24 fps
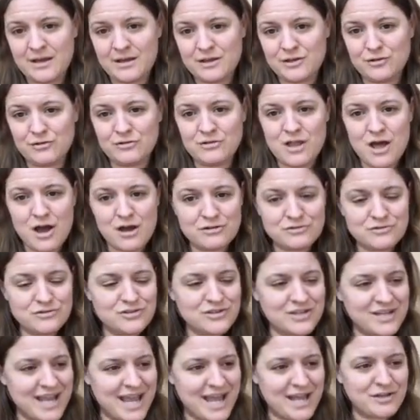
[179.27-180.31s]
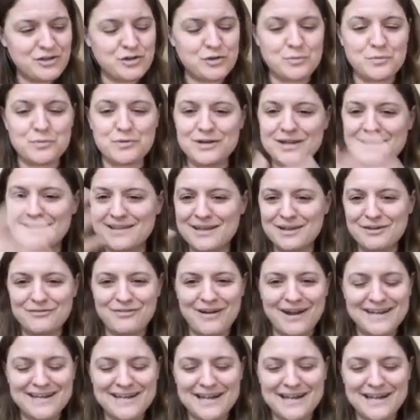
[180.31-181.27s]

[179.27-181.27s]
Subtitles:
Your lungs, again, you're breathing right